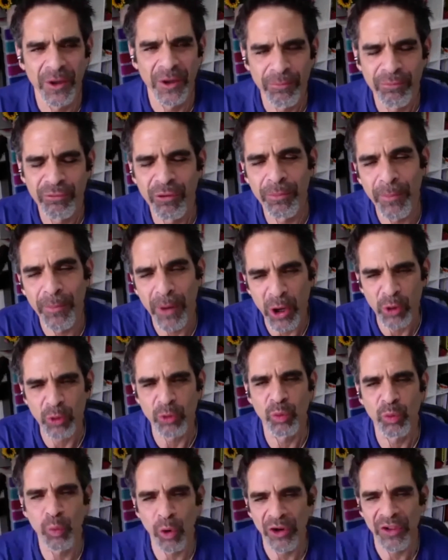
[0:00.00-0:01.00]
promote
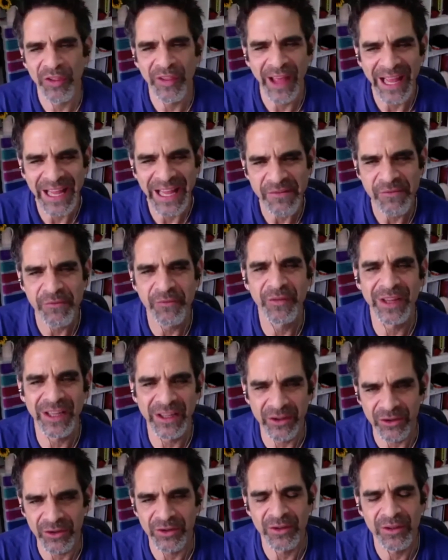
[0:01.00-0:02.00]
what they
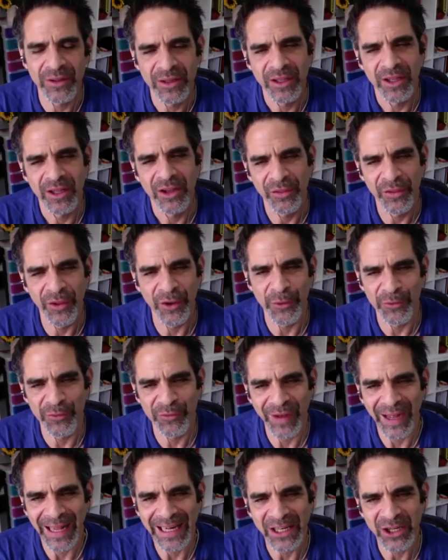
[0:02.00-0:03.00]
feel those
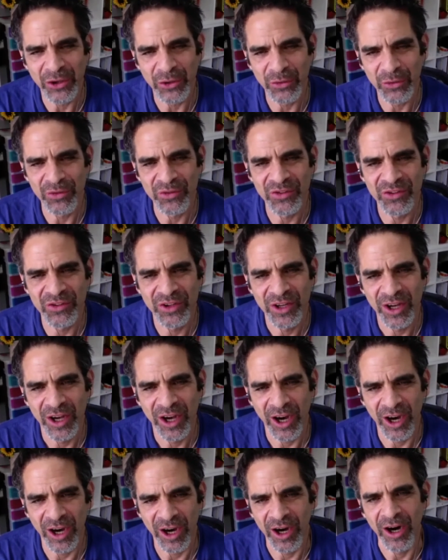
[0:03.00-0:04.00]
values
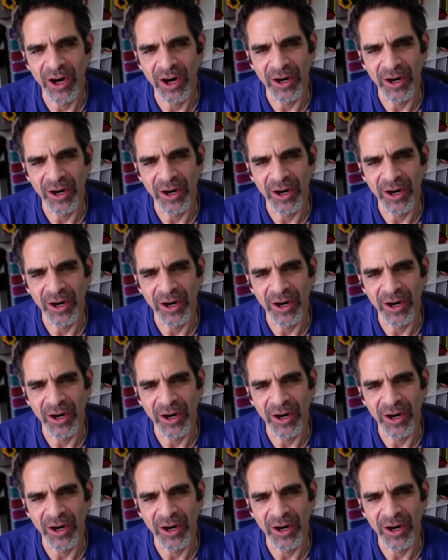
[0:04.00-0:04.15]
are?